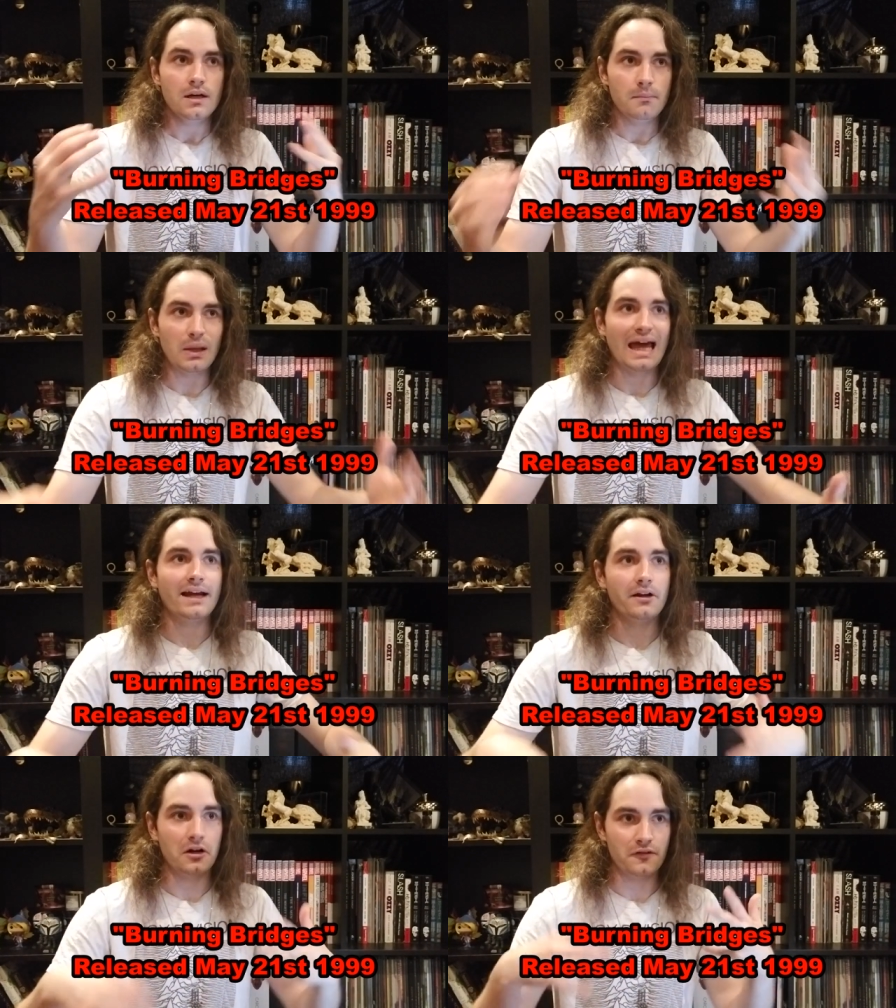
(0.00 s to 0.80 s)

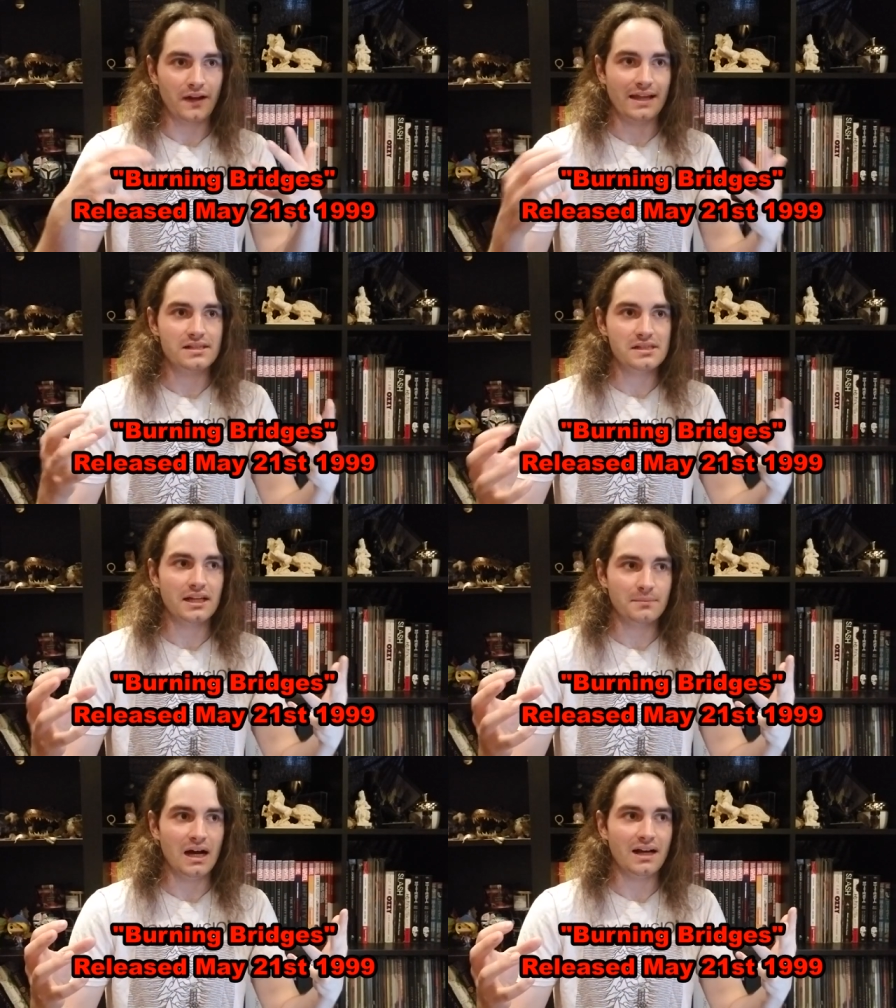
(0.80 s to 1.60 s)
Black Earth and
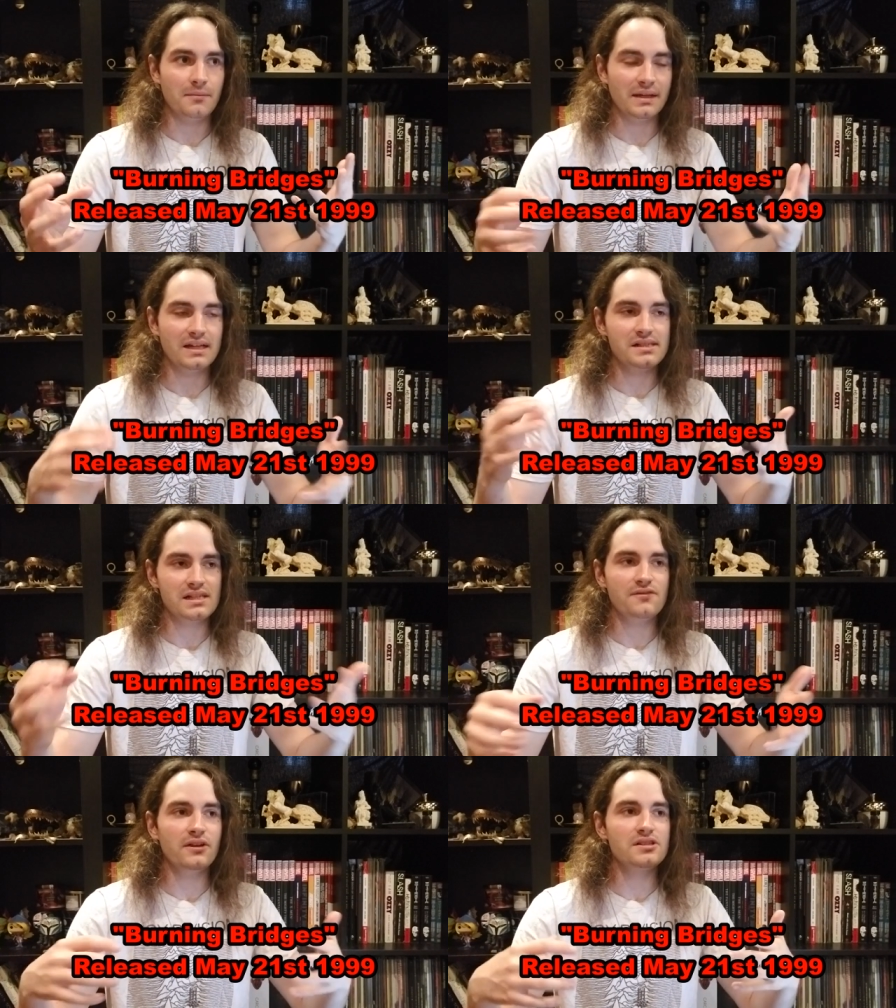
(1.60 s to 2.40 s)
Stigmata, because
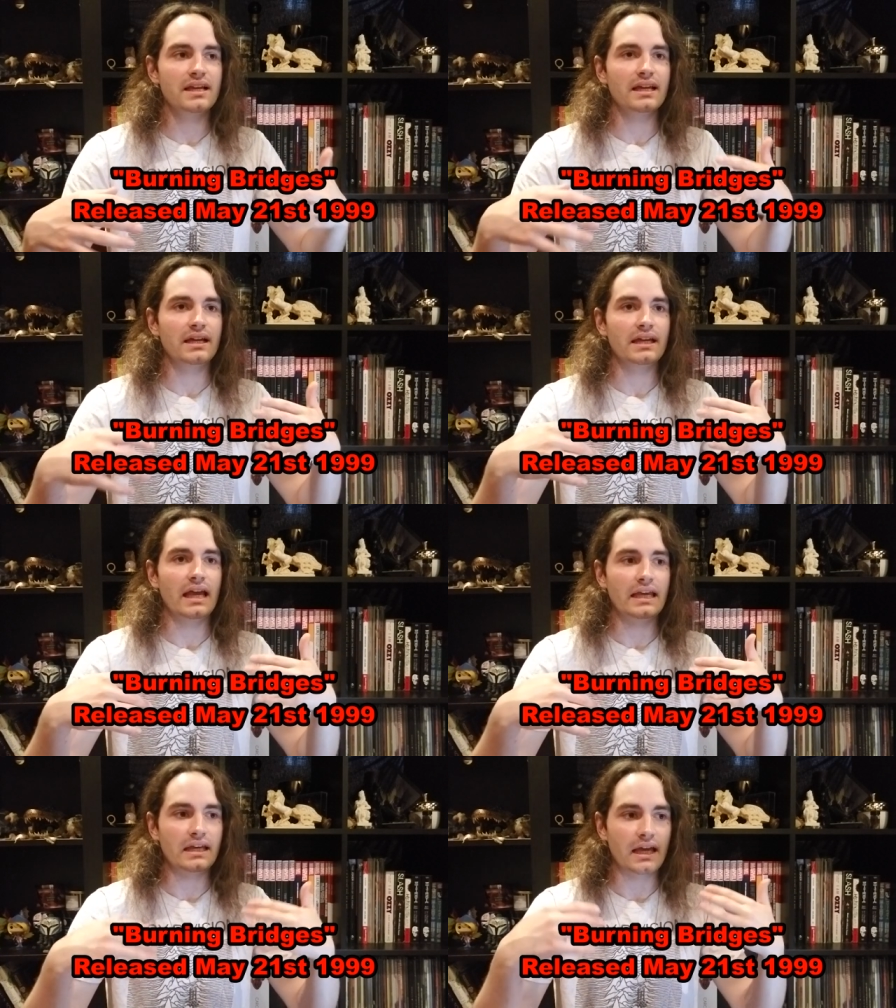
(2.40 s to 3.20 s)
this feels like a,
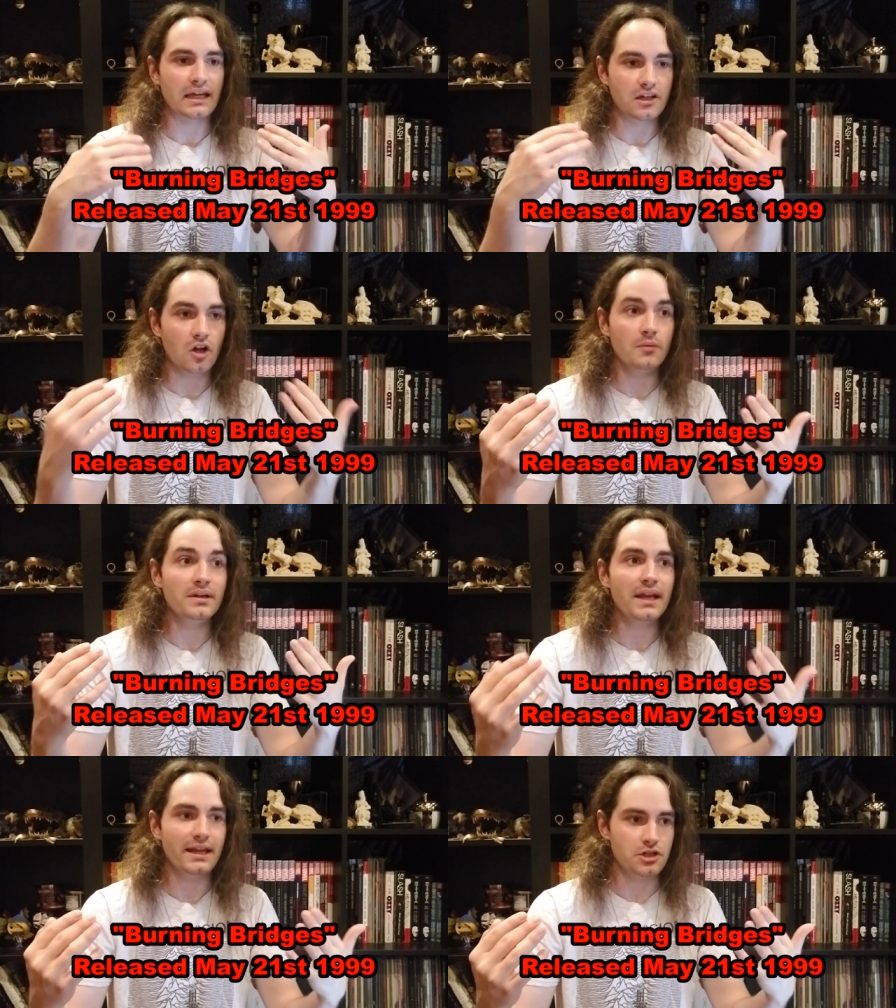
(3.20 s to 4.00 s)
a, a
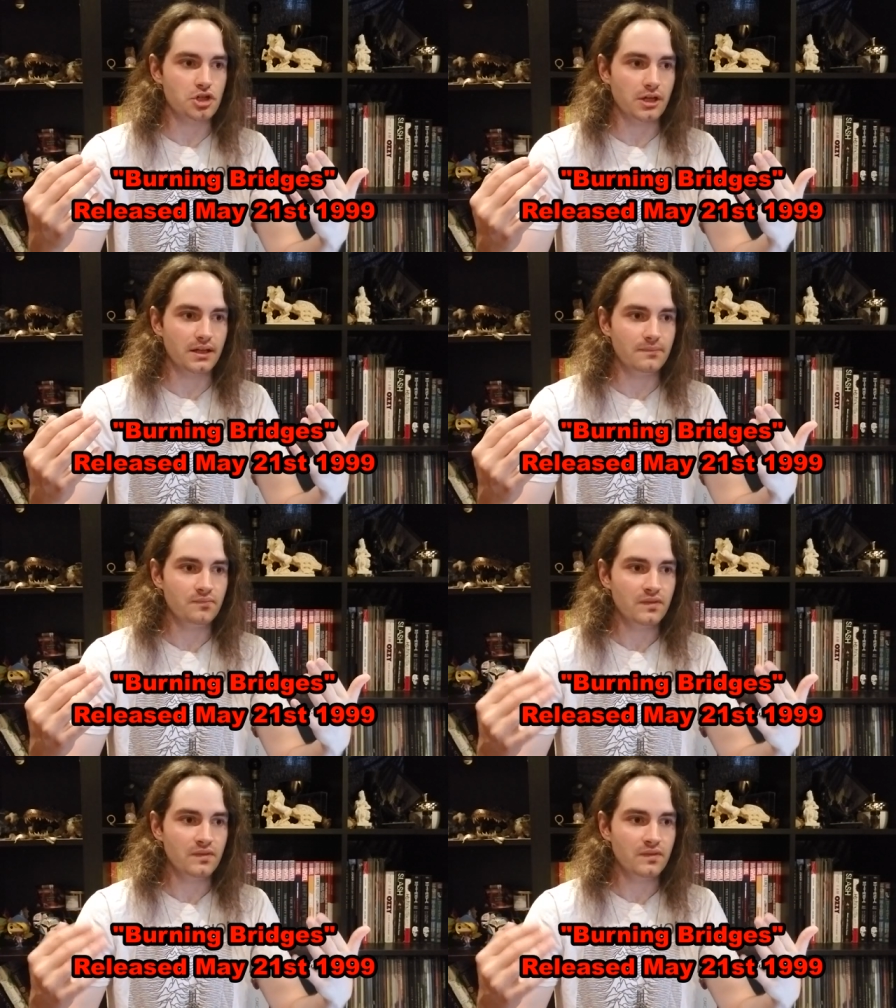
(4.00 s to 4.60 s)
culmination